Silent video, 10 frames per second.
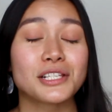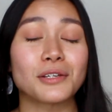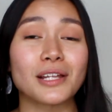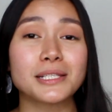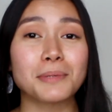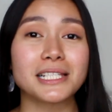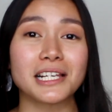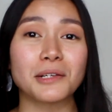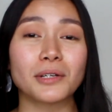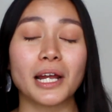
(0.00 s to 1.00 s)
So that's
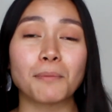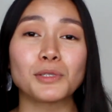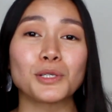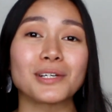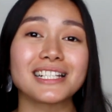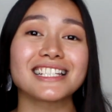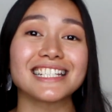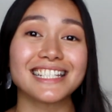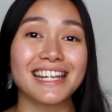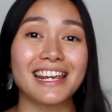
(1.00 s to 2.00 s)
basically what I'm doing
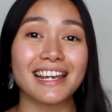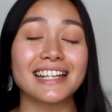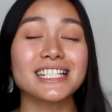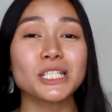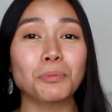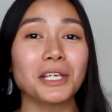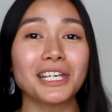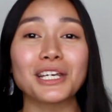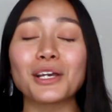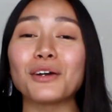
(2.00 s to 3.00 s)
today. And
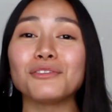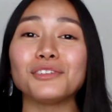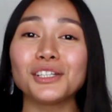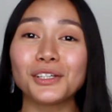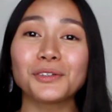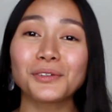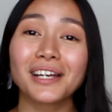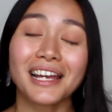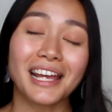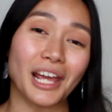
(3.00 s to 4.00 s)
speaking of new,
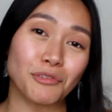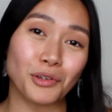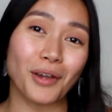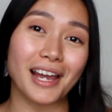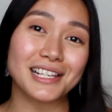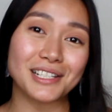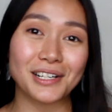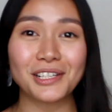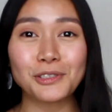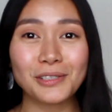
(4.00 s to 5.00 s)
if you guys
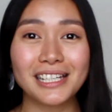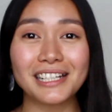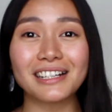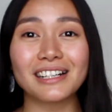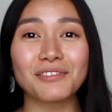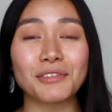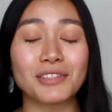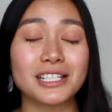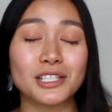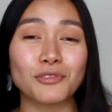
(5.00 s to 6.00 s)
are new here,
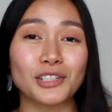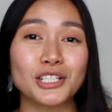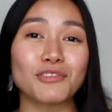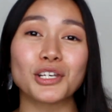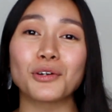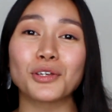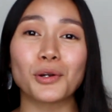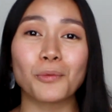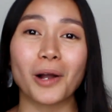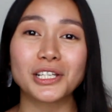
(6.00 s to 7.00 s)
if this is the first video
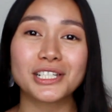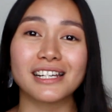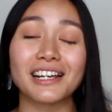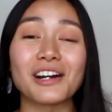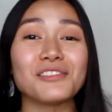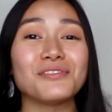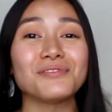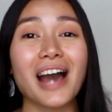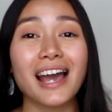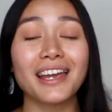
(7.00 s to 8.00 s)
you're watching of
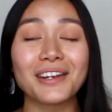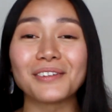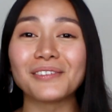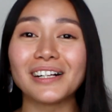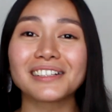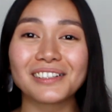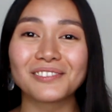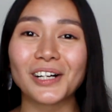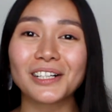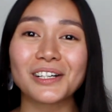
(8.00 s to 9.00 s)
mine,
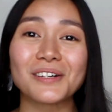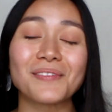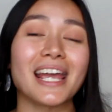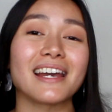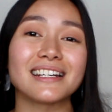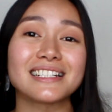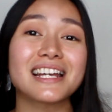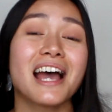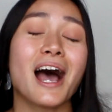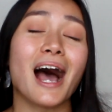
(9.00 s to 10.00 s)
welcome,
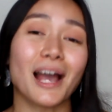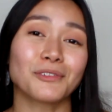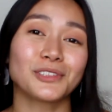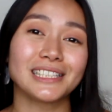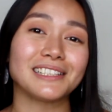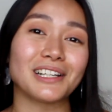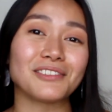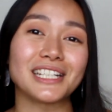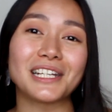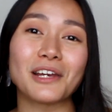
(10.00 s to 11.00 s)
and I would really
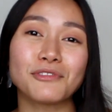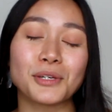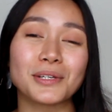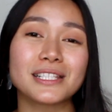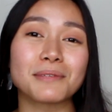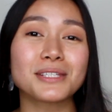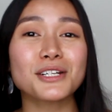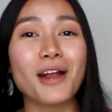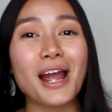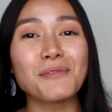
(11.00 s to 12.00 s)
love it if you would
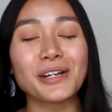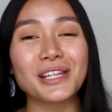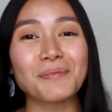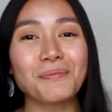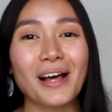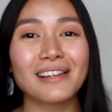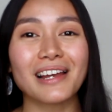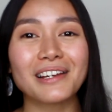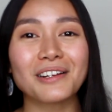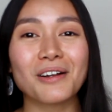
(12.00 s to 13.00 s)
subscribe, ring the bell,
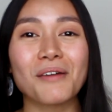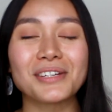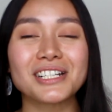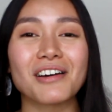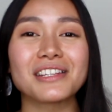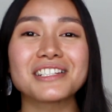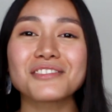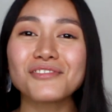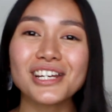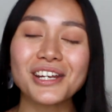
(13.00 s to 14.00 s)
like, and comment on
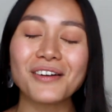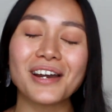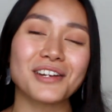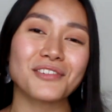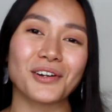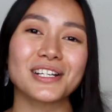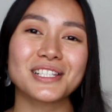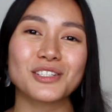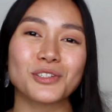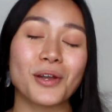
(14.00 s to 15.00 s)
this video, and of
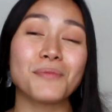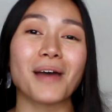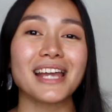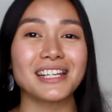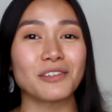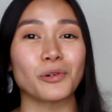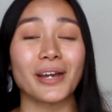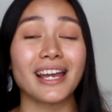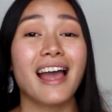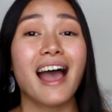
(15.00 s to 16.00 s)
course to join my
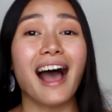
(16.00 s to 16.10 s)
giveaway.